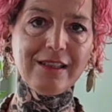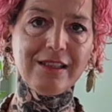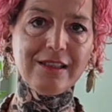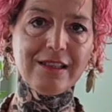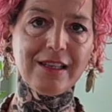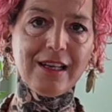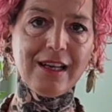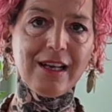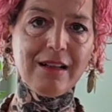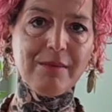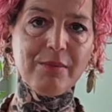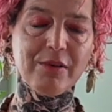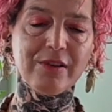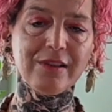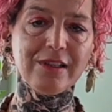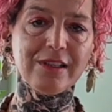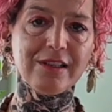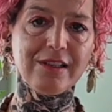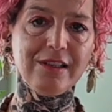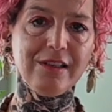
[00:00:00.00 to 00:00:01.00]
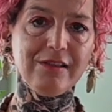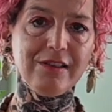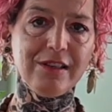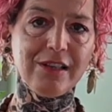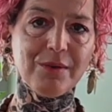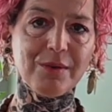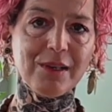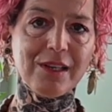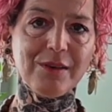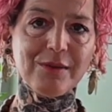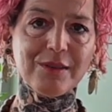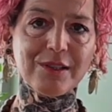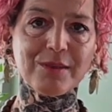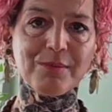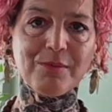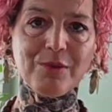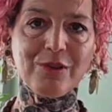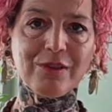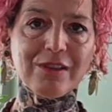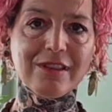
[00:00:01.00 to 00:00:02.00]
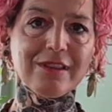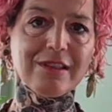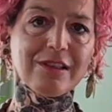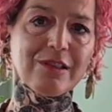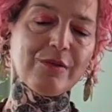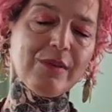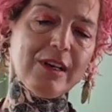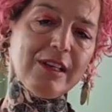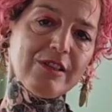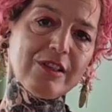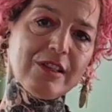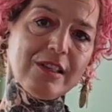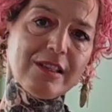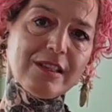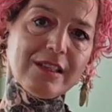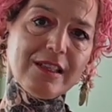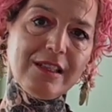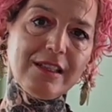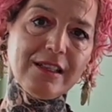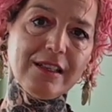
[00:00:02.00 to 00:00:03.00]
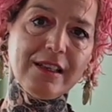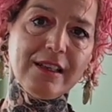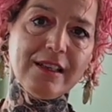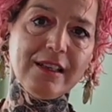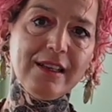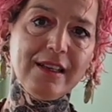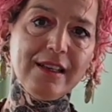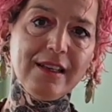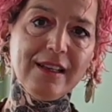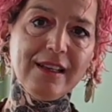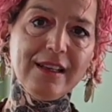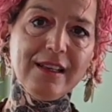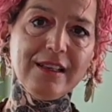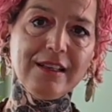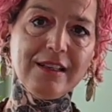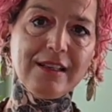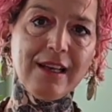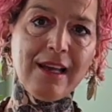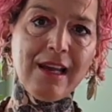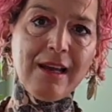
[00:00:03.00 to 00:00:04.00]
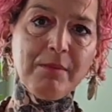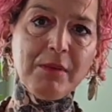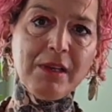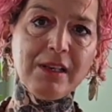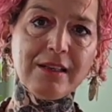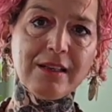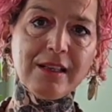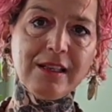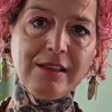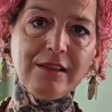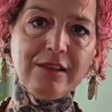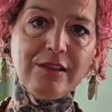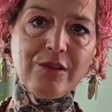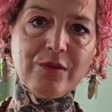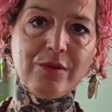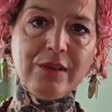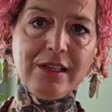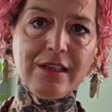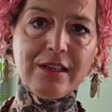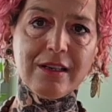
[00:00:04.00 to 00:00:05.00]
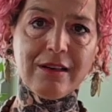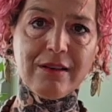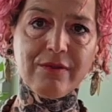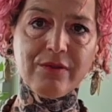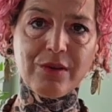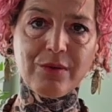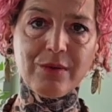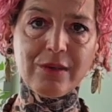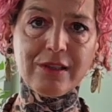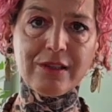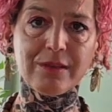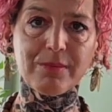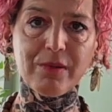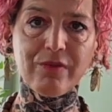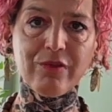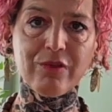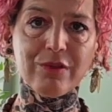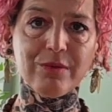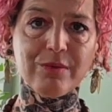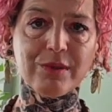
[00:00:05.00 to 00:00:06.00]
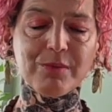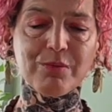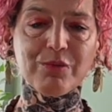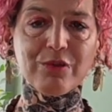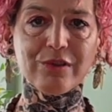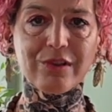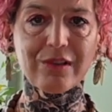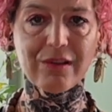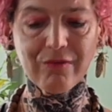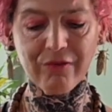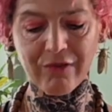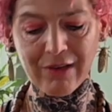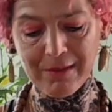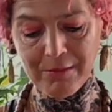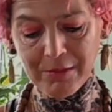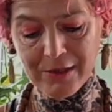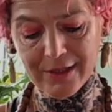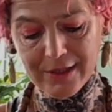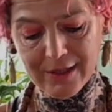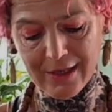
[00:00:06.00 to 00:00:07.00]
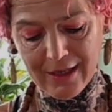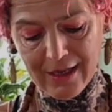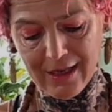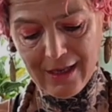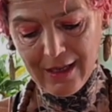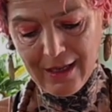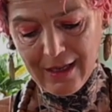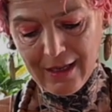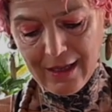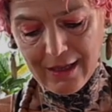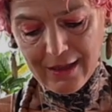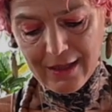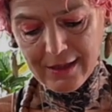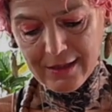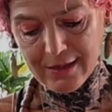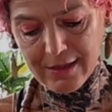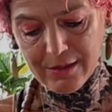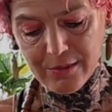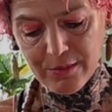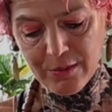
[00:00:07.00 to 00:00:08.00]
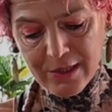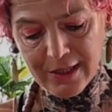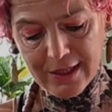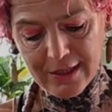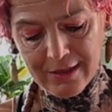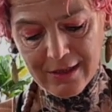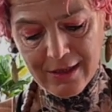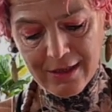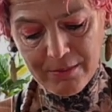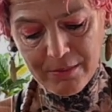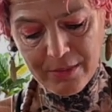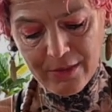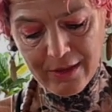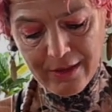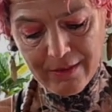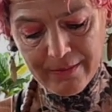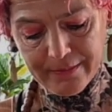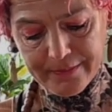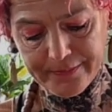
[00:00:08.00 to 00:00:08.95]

used to help her in the studio when I was small to stretch the silk, to hem it and to treat it afterwards before it was brought to the framers. This is one example